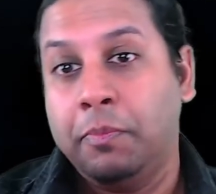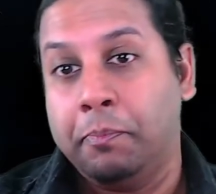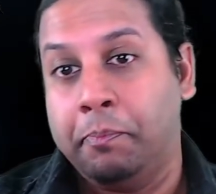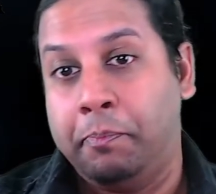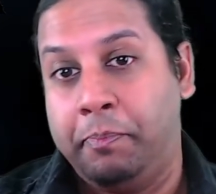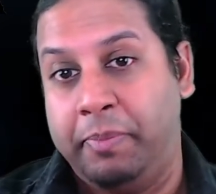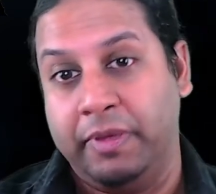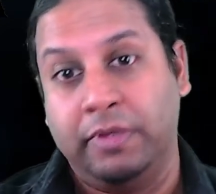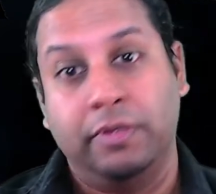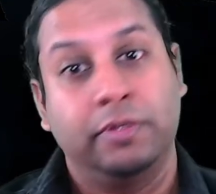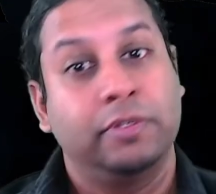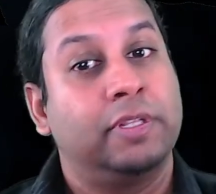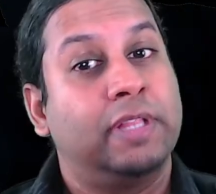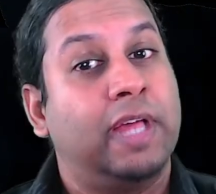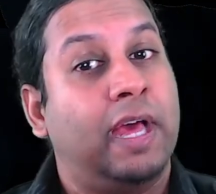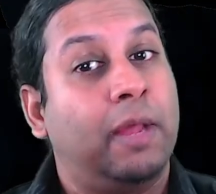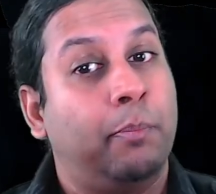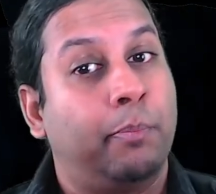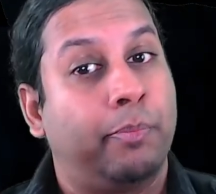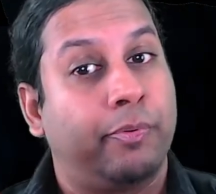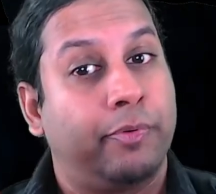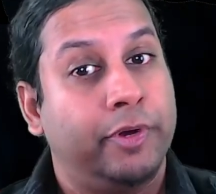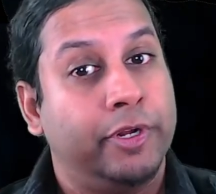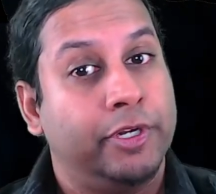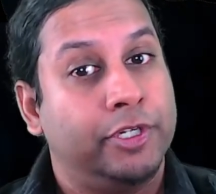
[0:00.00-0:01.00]
build that
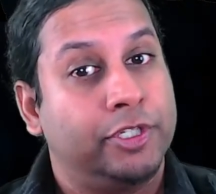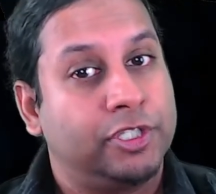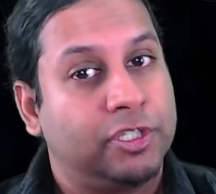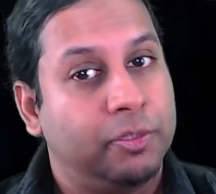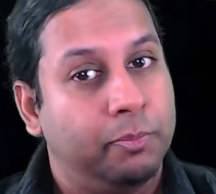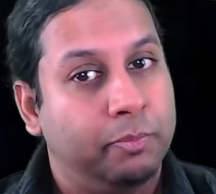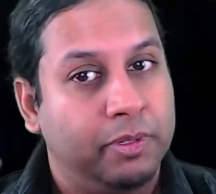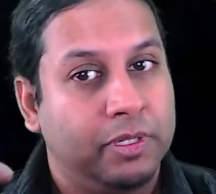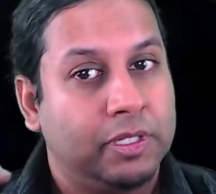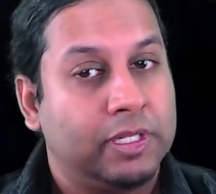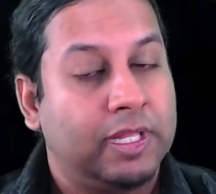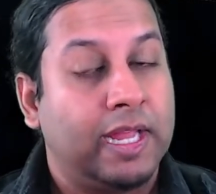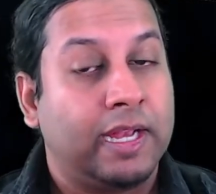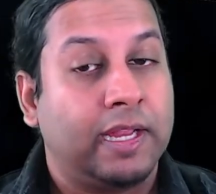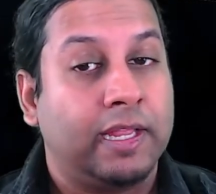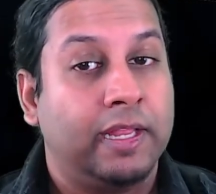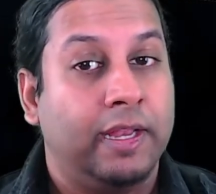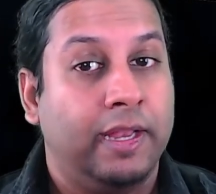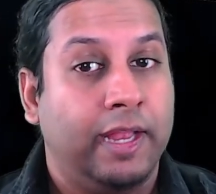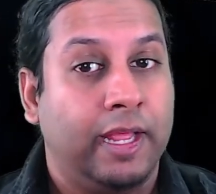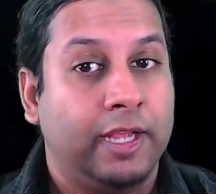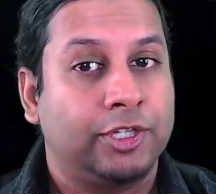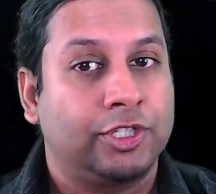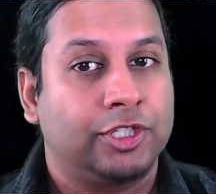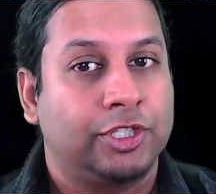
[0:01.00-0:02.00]
bridge, to build that
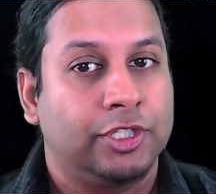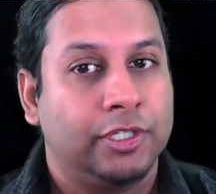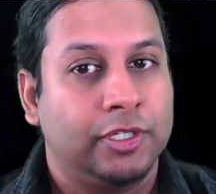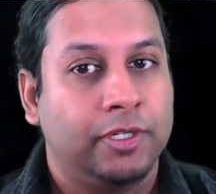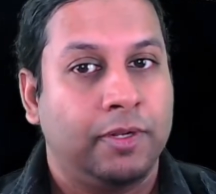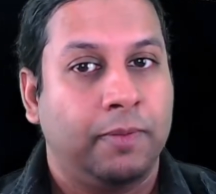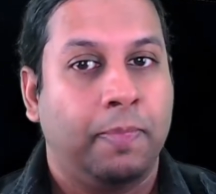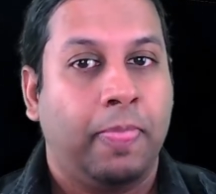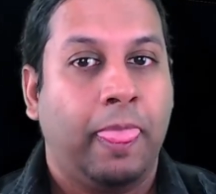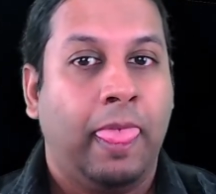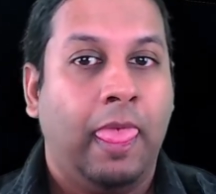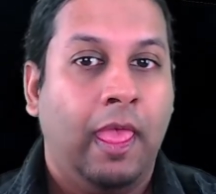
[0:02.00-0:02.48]
connection,